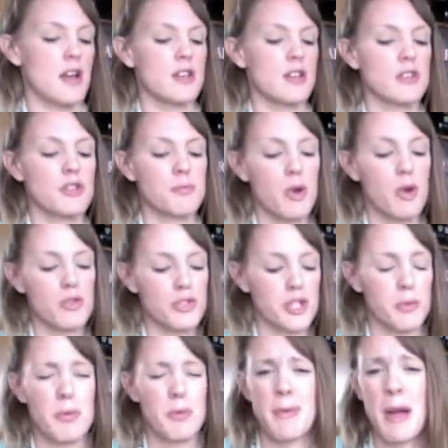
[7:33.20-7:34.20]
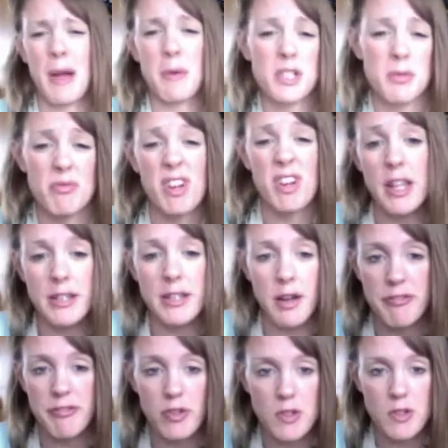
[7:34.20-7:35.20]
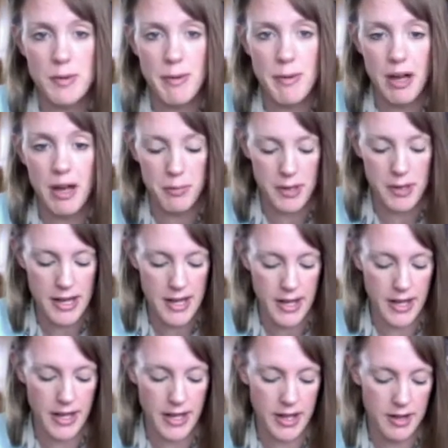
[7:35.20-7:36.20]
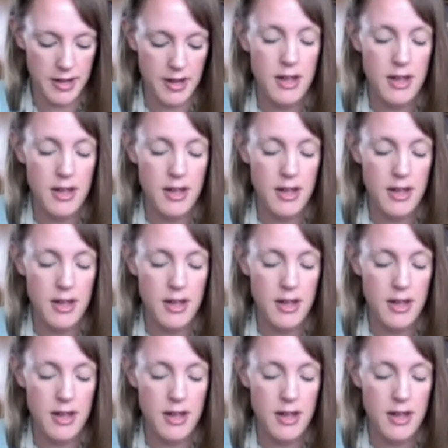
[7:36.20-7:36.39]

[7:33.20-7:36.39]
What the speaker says: Sports Superbike, which I'm really not fussed about, but hey.